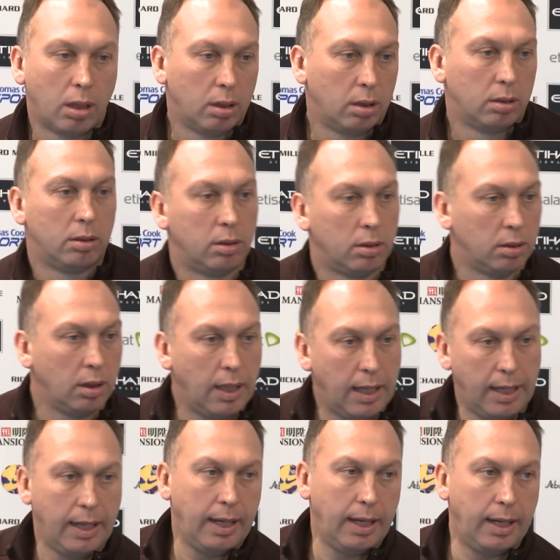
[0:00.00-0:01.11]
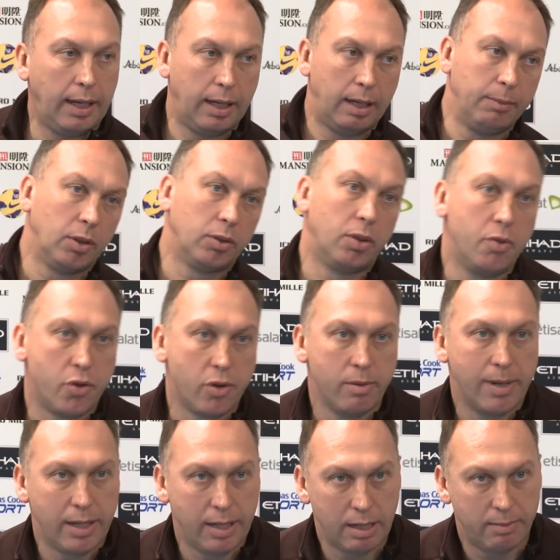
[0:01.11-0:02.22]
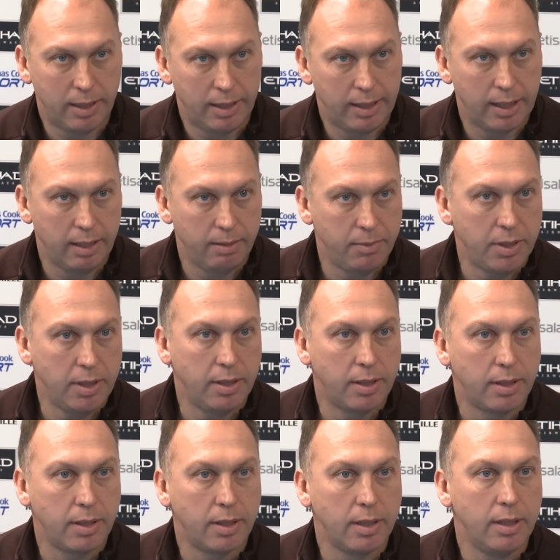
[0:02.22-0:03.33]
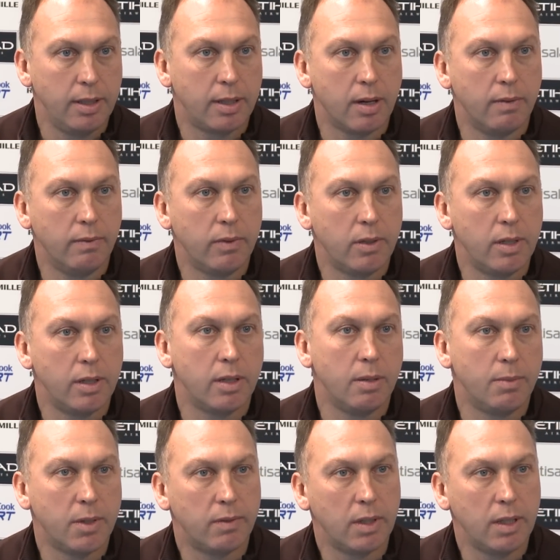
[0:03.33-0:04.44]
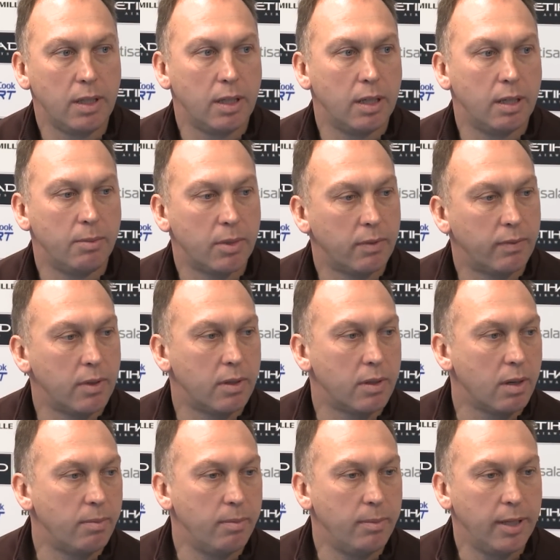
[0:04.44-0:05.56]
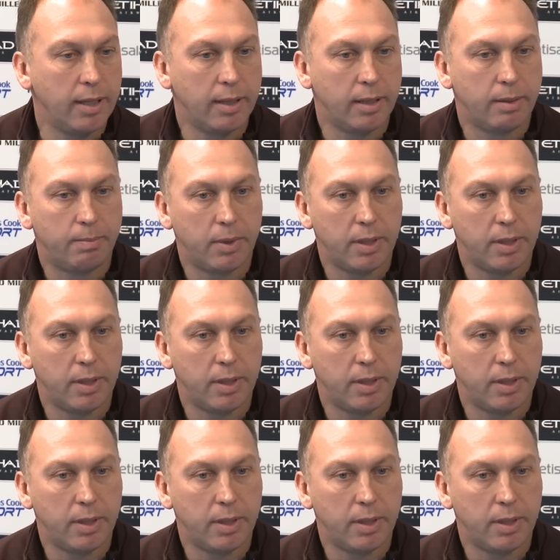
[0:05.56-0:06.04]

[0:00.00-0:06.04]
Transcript: uh, I'm not too sure many, how many games he's he's gone for in terms of league games off the top of my head,